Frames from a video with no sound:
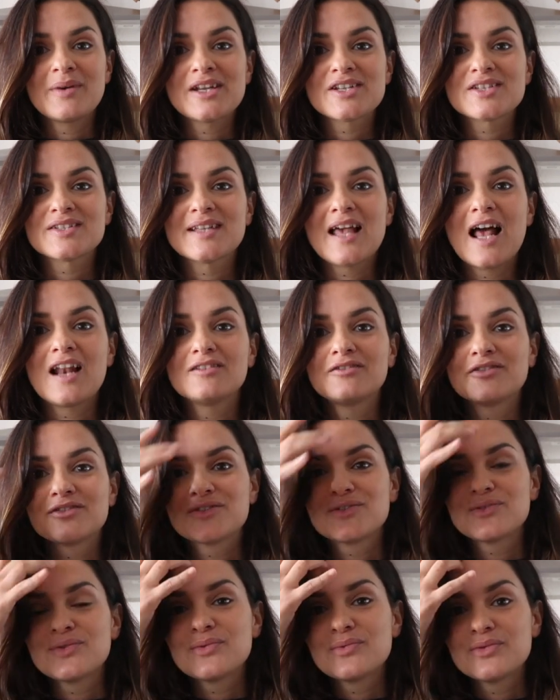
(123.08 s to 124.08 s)

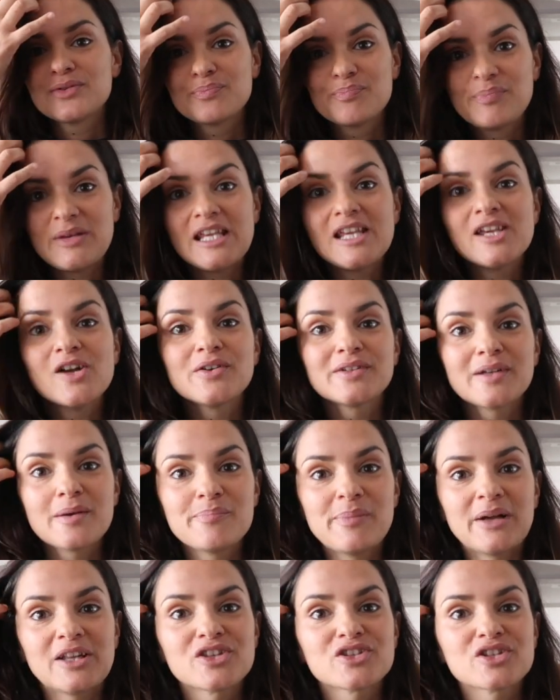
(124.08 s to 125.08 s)
myself to be on a
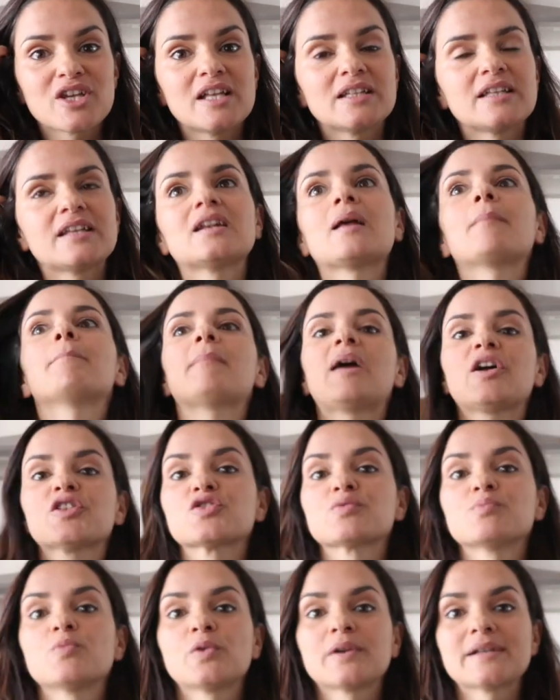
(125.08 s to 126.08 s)
budget in a
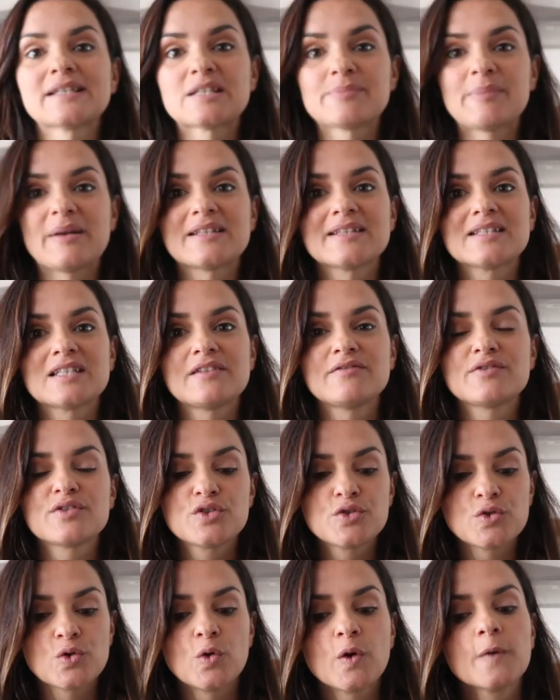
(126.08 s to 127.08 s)
much more expensive
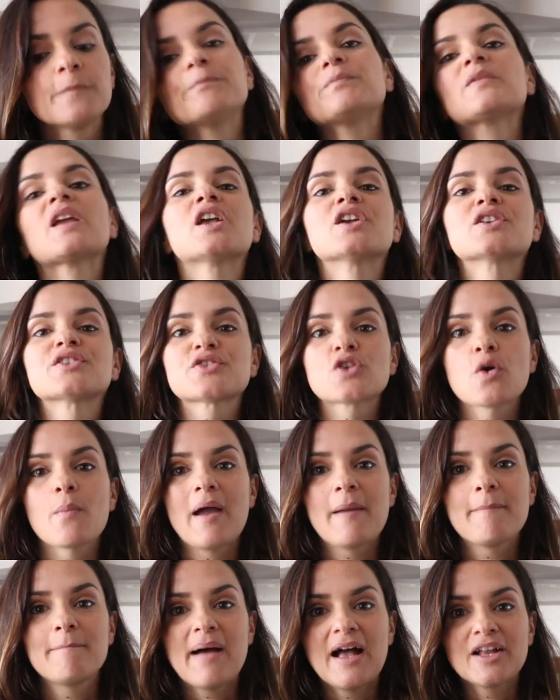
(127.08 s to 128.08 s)
store. So
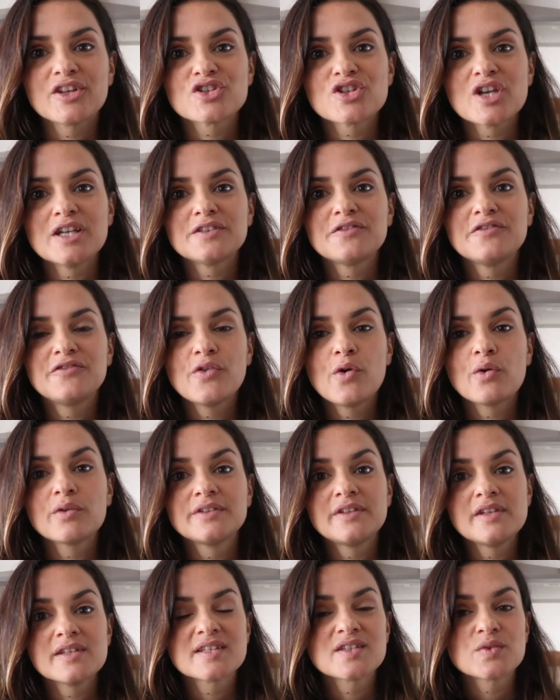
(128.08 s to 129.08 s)
my budget for
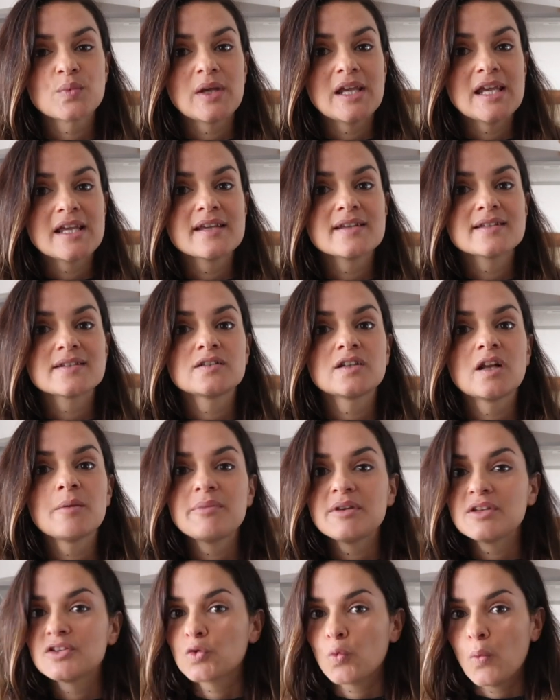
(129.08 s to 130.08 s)
this week is gonna
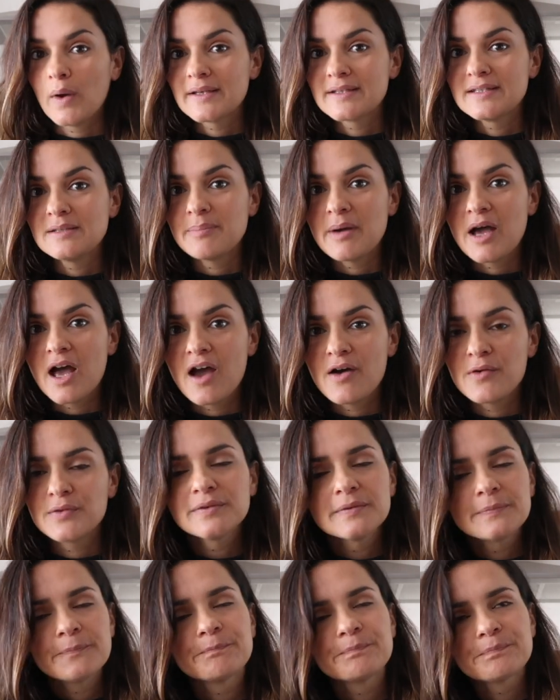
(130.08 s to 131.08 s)
be
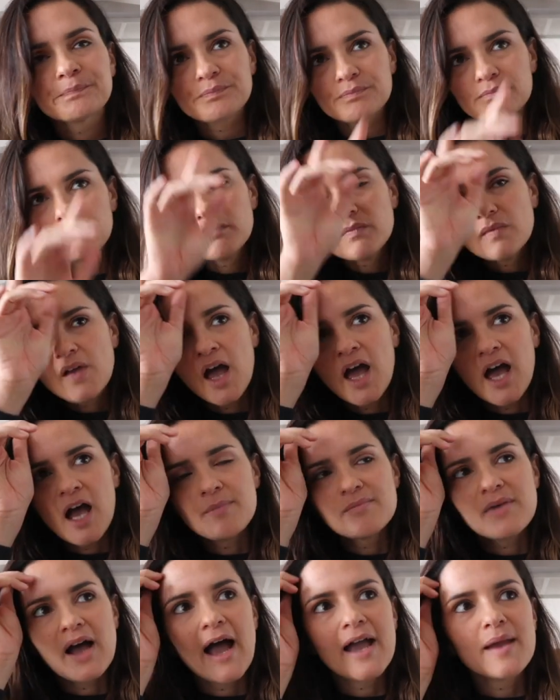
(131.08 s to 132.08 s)
£20.
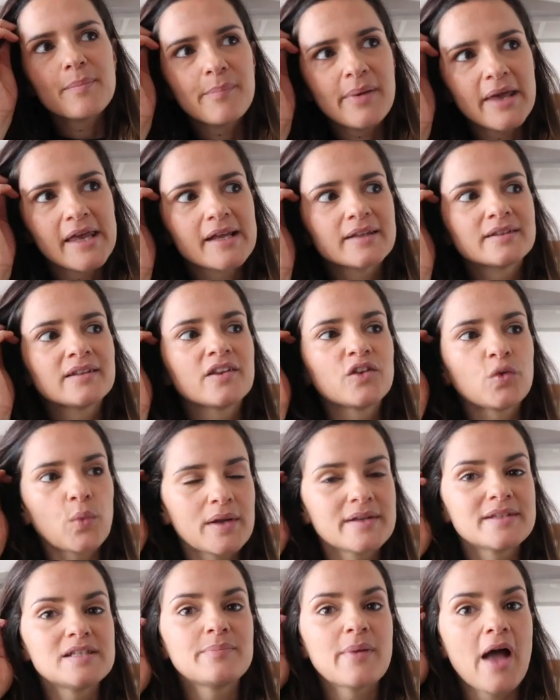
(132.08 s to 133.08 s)
I picked
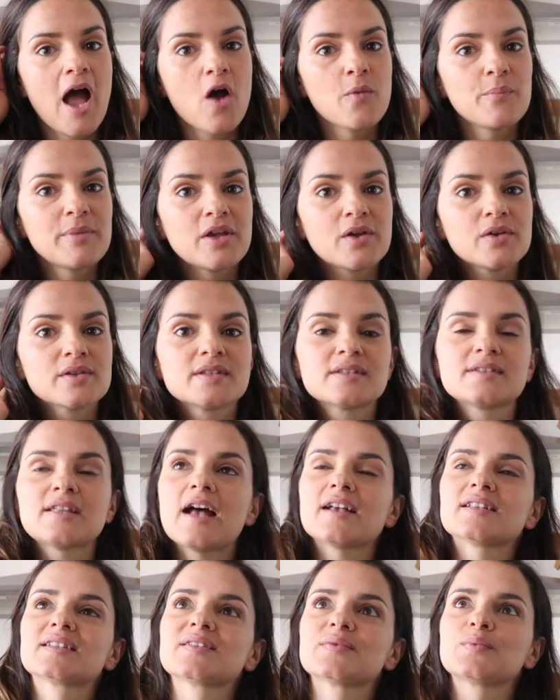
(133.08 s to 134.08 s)
£20 because
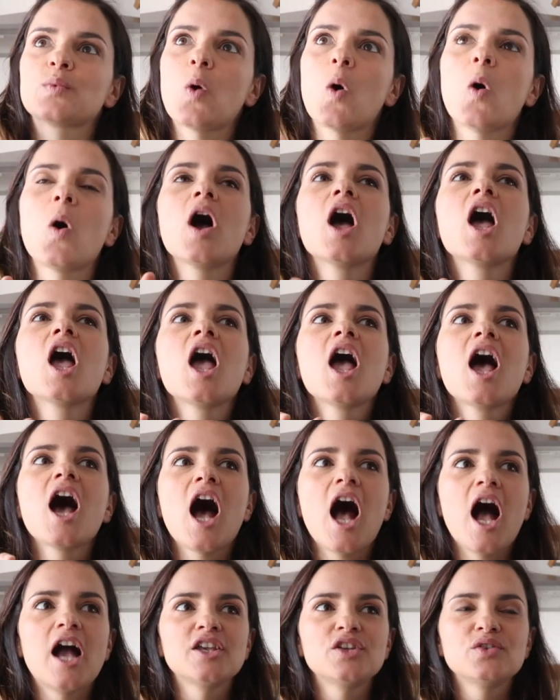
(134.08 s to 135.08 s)
that's what
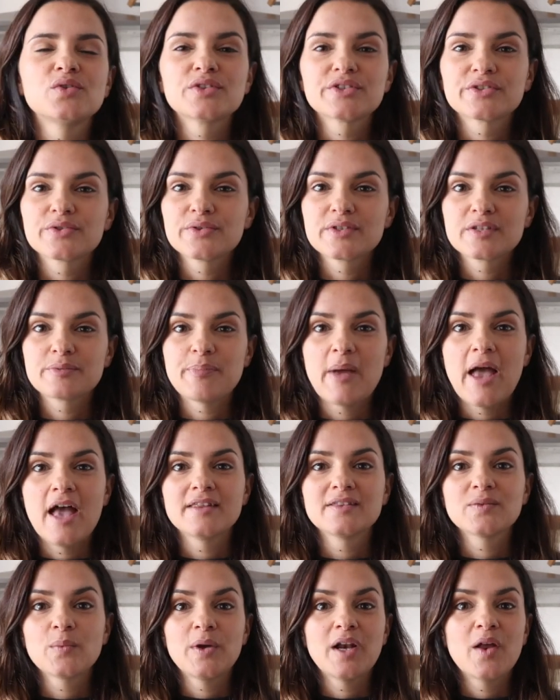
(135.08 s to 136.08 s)
I used to
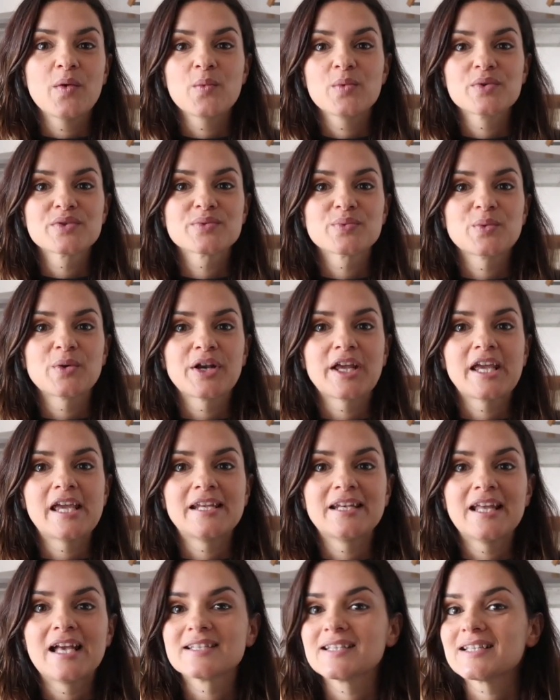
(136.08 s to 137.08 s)
spend when I was
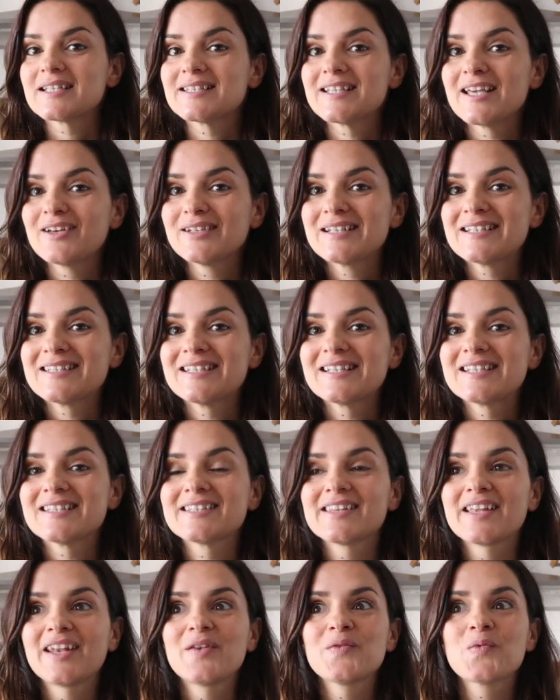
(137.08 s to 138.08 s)
working as a sales
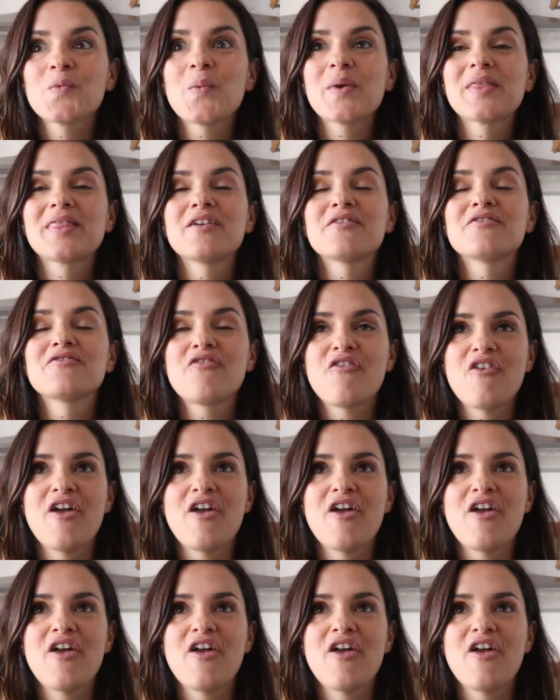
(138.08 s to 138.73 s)
assistant with a